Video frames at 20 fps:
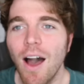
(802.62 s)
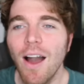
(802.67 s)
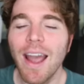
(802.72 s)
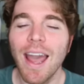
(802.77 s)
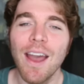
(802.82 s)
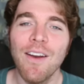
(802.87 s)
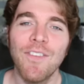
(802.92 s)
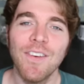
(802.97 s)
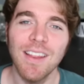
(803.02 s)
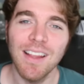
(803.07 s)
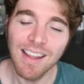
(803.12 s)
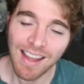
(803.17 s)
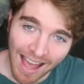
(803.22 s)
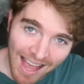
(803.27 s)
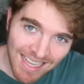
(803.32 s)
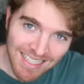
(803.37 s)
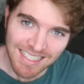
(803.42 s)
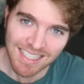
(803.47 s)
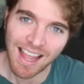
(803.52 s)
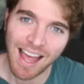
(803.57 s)
Okay, for the
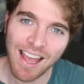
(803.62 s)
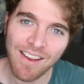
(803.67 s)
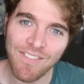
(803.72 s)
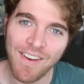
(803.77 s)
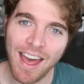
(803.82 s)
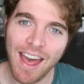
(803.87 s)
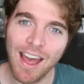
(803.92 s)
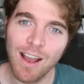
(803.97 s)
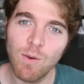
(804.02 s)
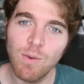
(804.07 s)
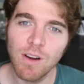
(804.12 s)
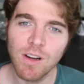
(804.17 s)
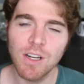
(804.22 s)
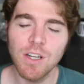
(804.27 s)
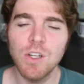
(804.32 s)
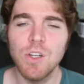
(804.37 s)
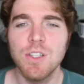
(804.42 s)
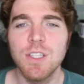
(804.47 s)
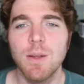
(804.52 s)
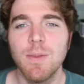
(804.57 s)
last life hack, we're
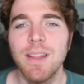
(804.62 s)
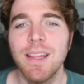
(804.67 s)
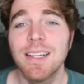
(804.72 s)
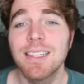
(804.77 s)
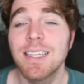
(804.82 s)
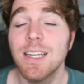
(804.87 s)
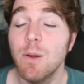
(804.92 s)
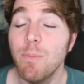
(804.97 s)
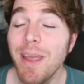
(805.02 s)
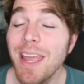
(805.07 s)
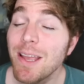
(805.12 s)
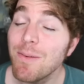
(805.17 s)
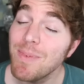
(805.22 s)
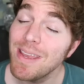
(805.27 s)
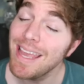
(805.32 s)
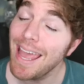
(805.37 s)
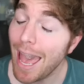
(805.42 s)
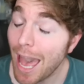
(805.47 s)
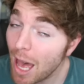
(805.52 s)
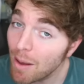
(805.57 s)
gonna do something that's gonna make
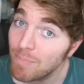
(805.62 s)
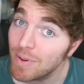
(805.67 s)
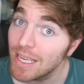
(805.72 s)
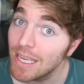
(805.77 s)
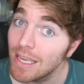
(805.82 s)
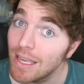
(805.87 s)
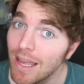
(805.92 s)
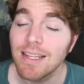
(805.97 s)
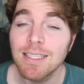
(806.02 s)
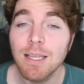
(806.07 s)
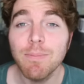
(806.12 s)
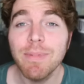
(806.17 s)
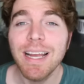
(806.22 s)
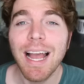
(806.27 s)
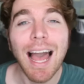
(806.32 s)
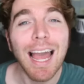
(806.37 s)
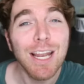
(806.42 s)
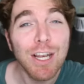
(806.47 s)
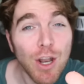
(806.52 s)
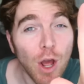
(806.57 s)
me happy and something
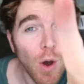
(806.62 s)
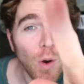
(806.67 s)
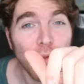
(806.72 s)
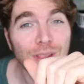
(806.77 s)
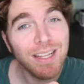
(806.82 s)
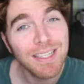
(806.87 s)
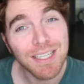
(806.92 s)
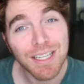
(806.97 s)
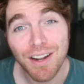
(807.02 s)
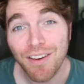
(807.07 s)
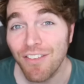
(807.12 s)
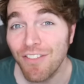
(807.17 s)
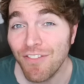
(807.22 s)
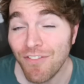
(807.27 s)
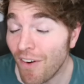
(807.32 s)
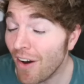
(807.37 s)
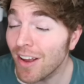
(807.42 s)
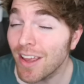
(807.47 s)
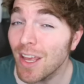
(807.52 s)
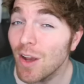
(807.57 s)
I know that's gonna
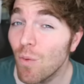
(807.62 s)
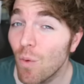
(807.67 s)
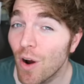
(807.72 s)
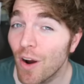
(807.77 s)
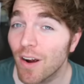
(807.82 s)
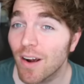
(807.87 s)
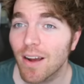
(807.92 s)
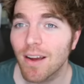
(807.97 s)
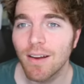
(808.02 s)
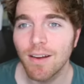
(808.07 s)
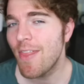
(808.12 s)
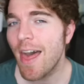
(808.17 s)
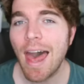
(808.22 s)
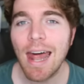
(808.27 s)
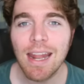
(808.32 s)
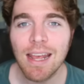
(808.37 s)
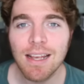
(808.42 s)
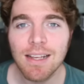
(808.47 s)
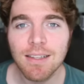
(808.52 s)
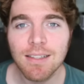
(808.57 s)
fucking work.
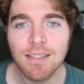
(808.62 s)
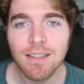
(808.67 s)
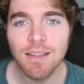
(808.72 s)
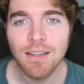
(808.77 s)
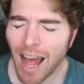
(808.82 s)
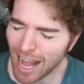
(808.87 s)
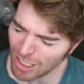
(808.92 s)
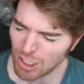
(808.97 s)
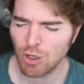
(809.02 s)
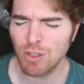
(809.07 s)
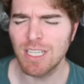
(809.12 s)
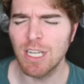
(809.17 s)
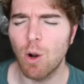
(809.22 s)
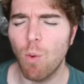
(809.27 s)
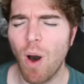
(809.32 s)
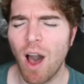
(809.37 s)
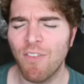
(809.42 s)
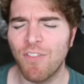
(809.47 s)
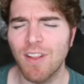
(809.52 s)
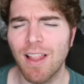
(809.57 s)
That is nachos in a
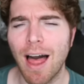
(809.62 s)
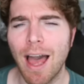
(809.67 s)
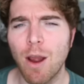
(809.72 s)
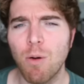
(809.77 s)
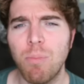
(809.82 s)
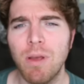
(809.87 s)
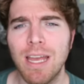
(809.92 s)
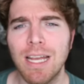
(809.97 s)
waffle iron,